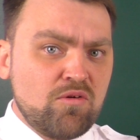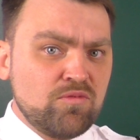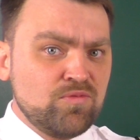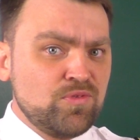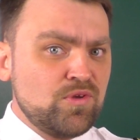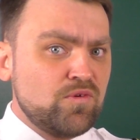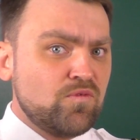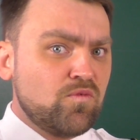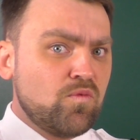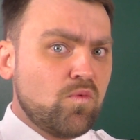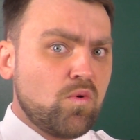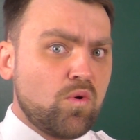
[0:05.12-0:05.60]

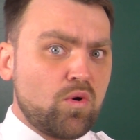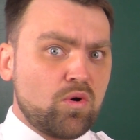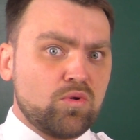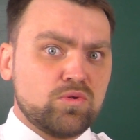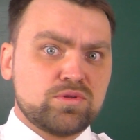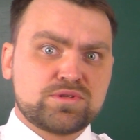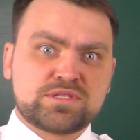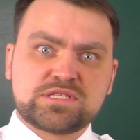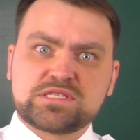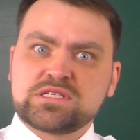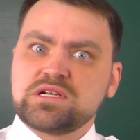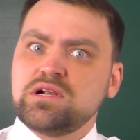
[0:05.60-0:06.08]
of the
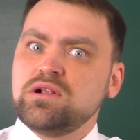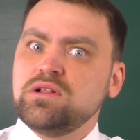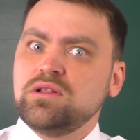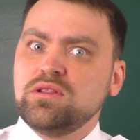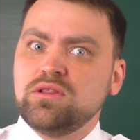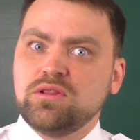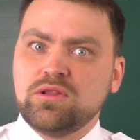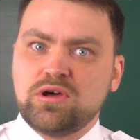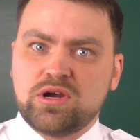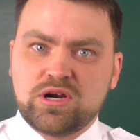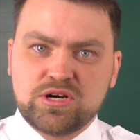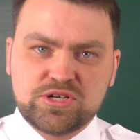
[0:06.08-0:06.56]
world's
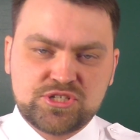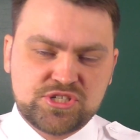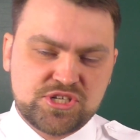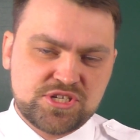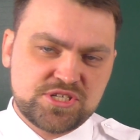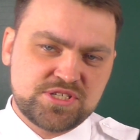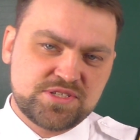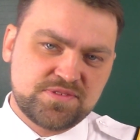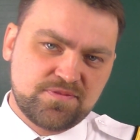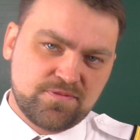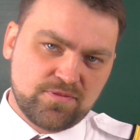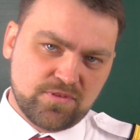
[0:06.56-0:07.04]

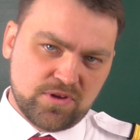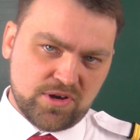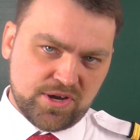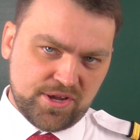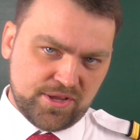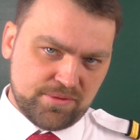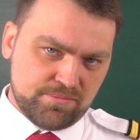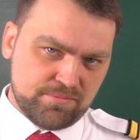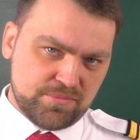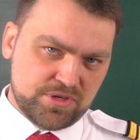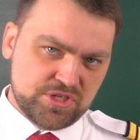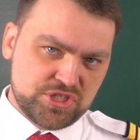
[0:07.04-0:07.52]
largest
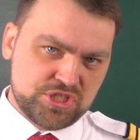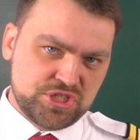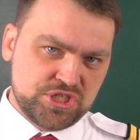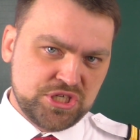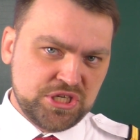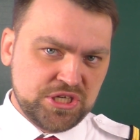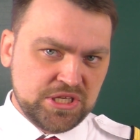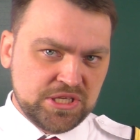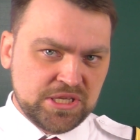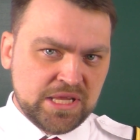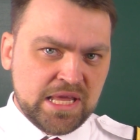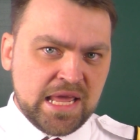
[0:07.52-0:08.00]
flying
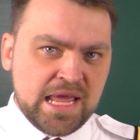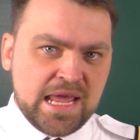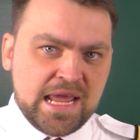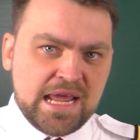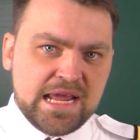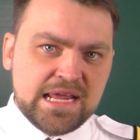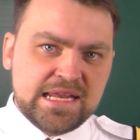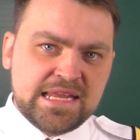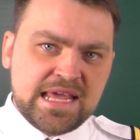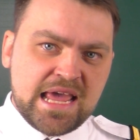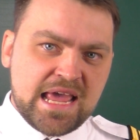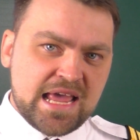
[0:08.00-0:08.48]
machine.
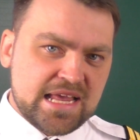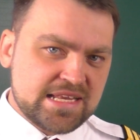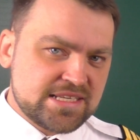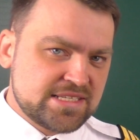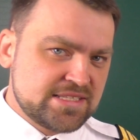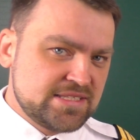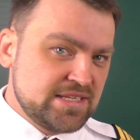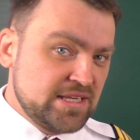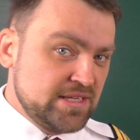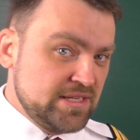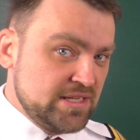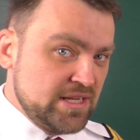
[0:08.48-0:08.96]
It
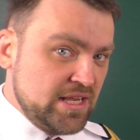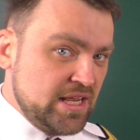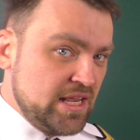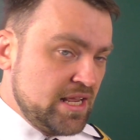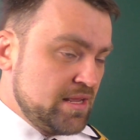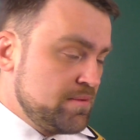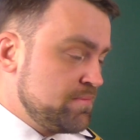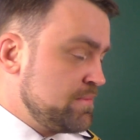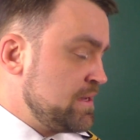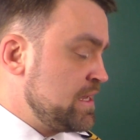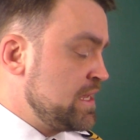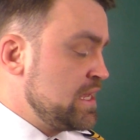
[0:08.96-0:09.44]
has the
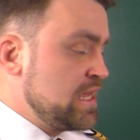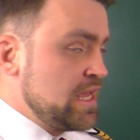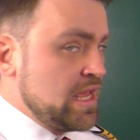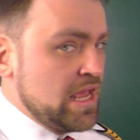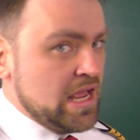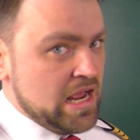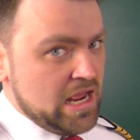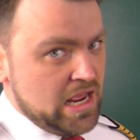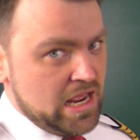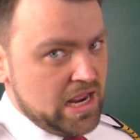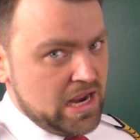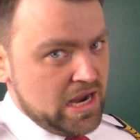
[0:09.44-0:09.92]
name
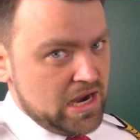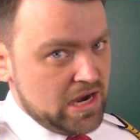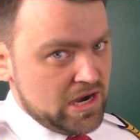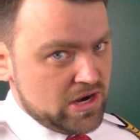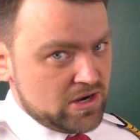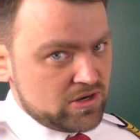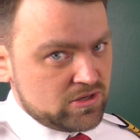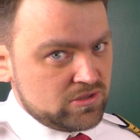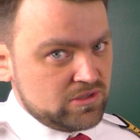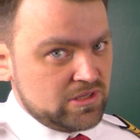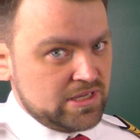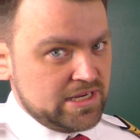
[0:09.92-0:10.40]

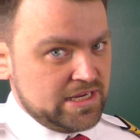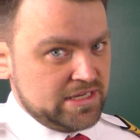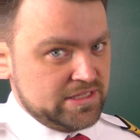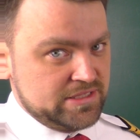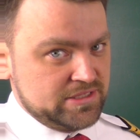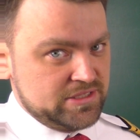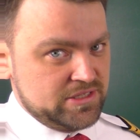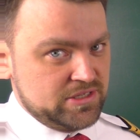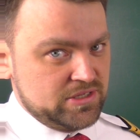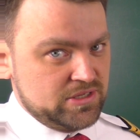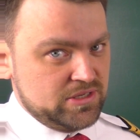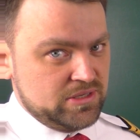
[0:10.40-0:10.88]

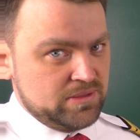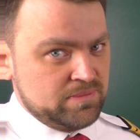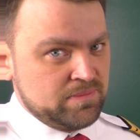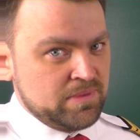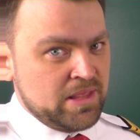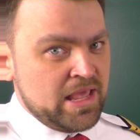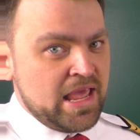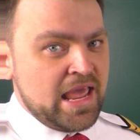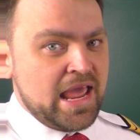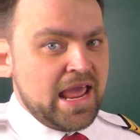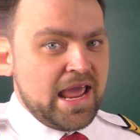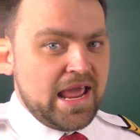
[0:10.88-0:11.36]
Airlander.
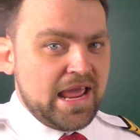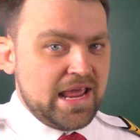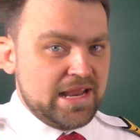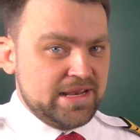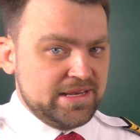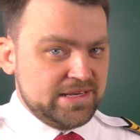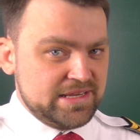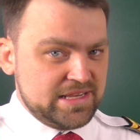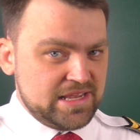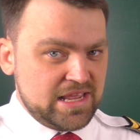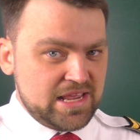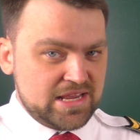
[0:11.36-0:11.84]

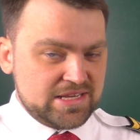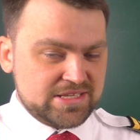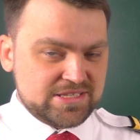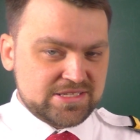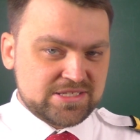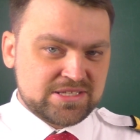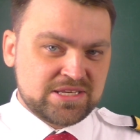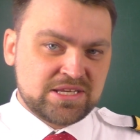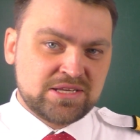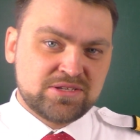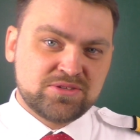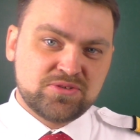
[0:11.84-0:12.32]
And
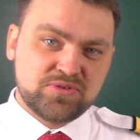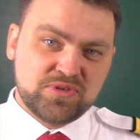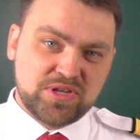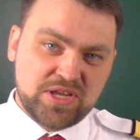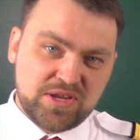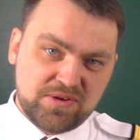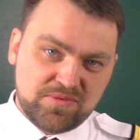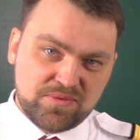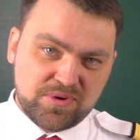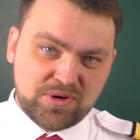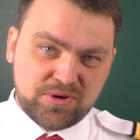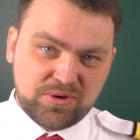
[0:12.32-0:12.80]
yes,
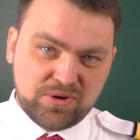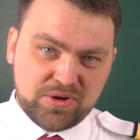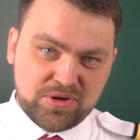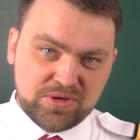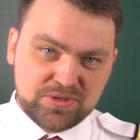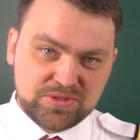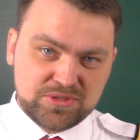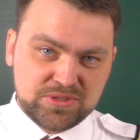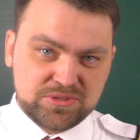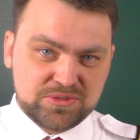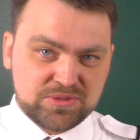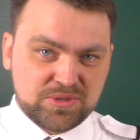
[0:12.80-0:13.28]
today we are
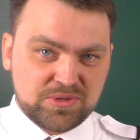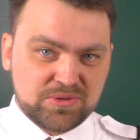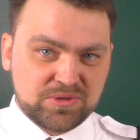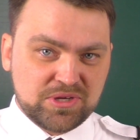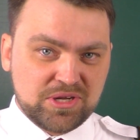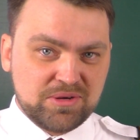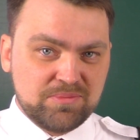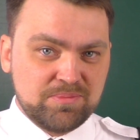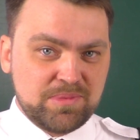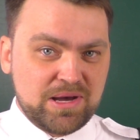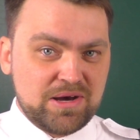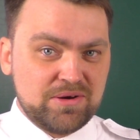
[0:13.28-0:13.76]
going to
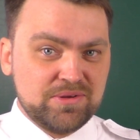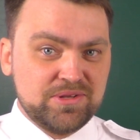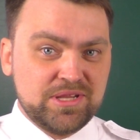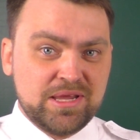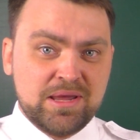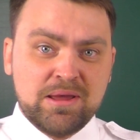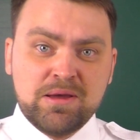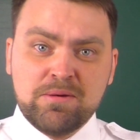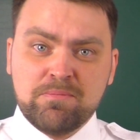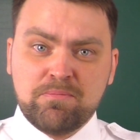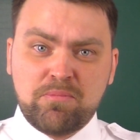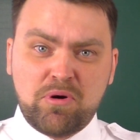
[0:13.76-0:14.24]
talk about
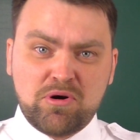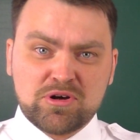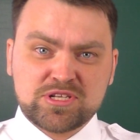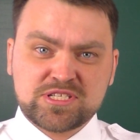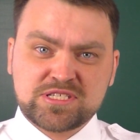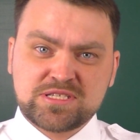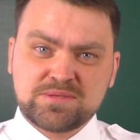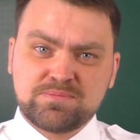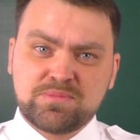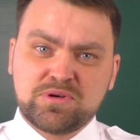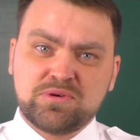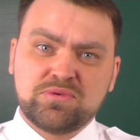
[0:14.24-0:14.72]
the
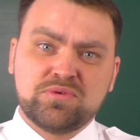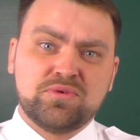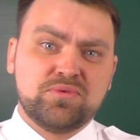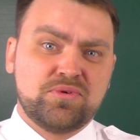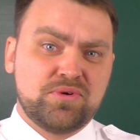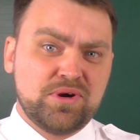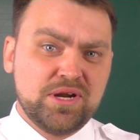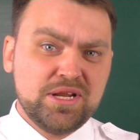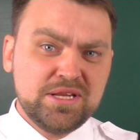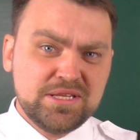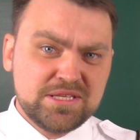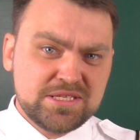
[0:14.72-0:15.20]
possible
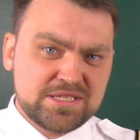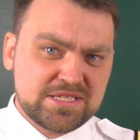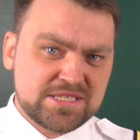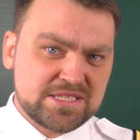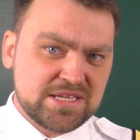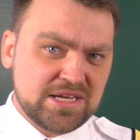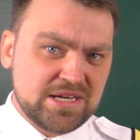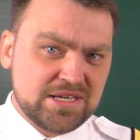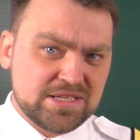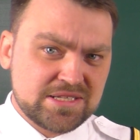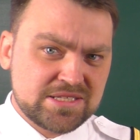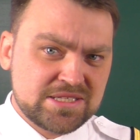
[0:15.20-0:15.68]

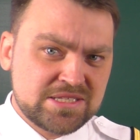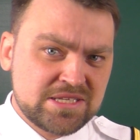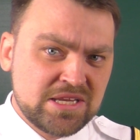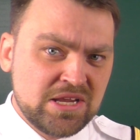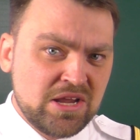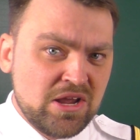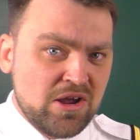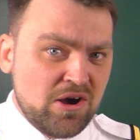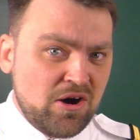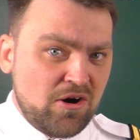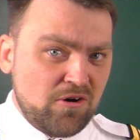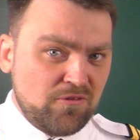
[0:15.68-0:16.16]

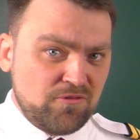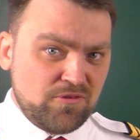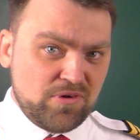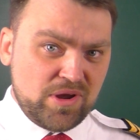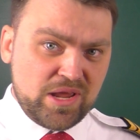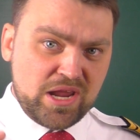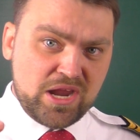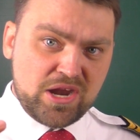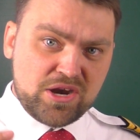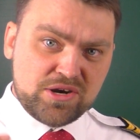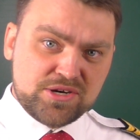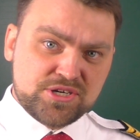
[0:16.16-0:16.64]
renaissance of
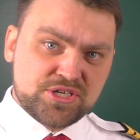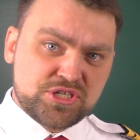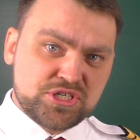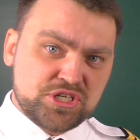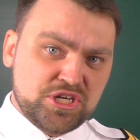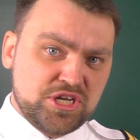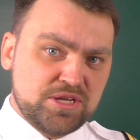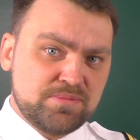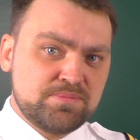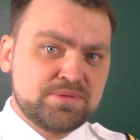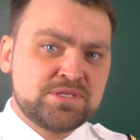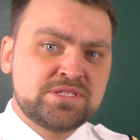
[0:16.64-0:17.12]

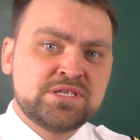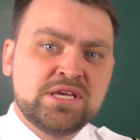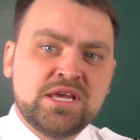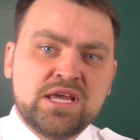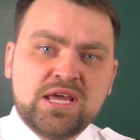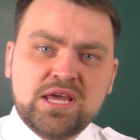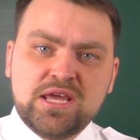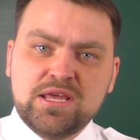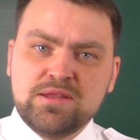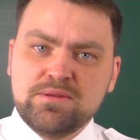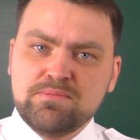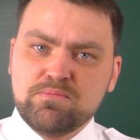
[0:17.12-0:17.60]
airships
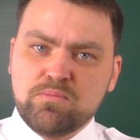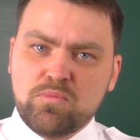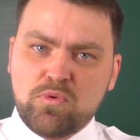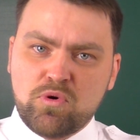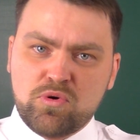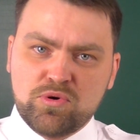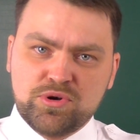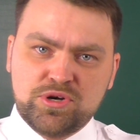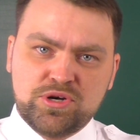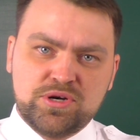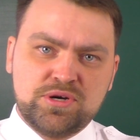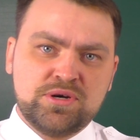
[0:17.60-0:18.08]
in
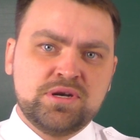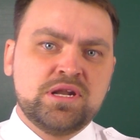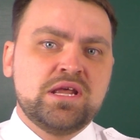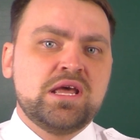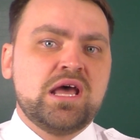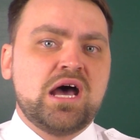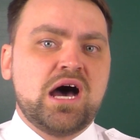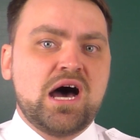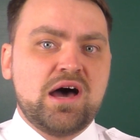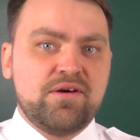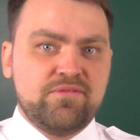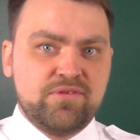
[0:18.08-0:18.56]

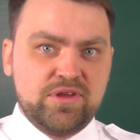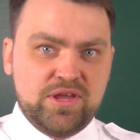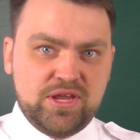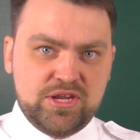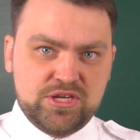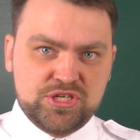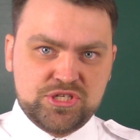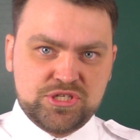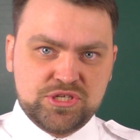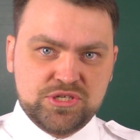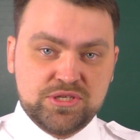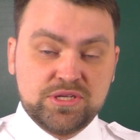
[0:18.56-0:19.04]
modern
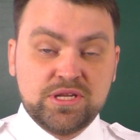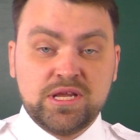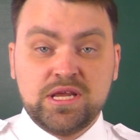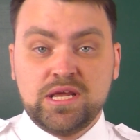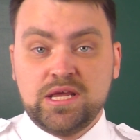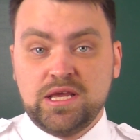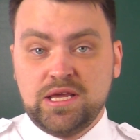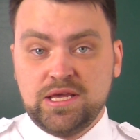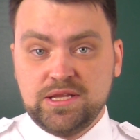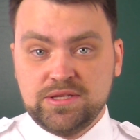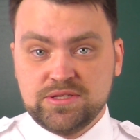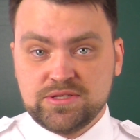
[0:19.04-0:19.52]
aviation
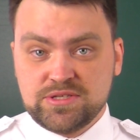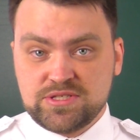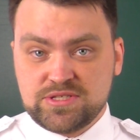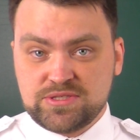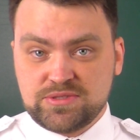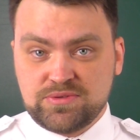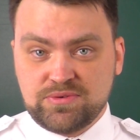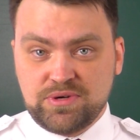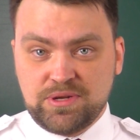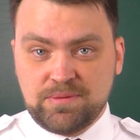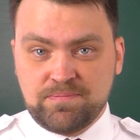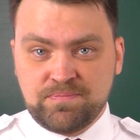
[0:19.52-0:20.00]

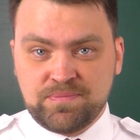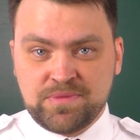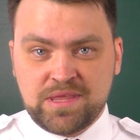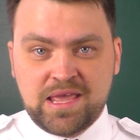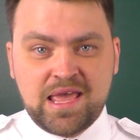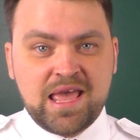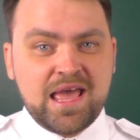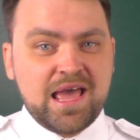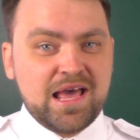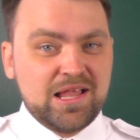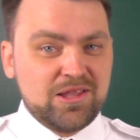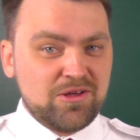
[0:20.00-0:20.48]
industry.
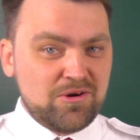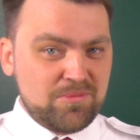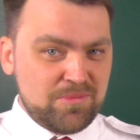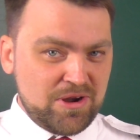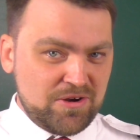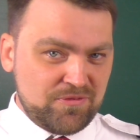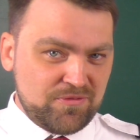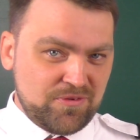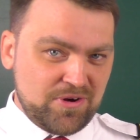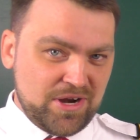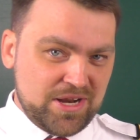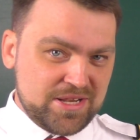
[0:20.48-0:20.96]
Hello,
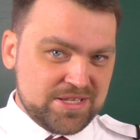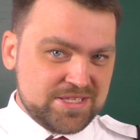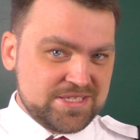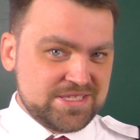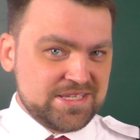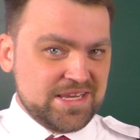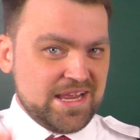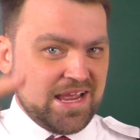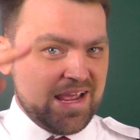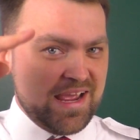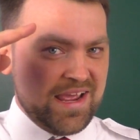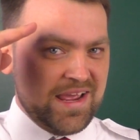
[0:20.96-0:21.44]
my
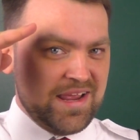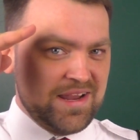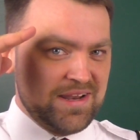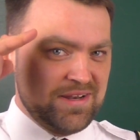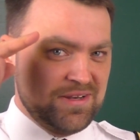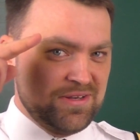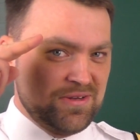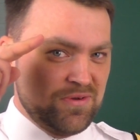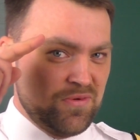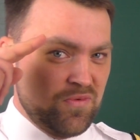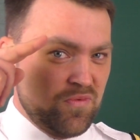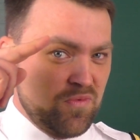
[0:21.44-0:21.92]
friends,
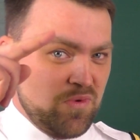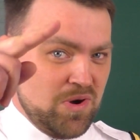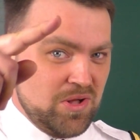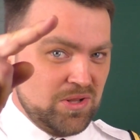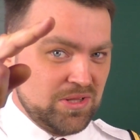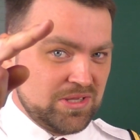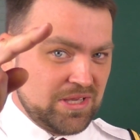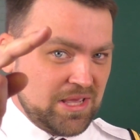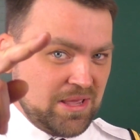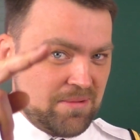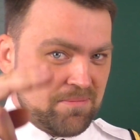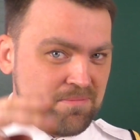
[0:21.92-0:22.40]
and
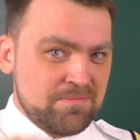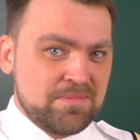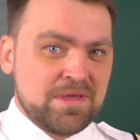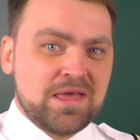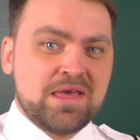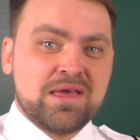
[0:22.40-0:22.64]
welcome.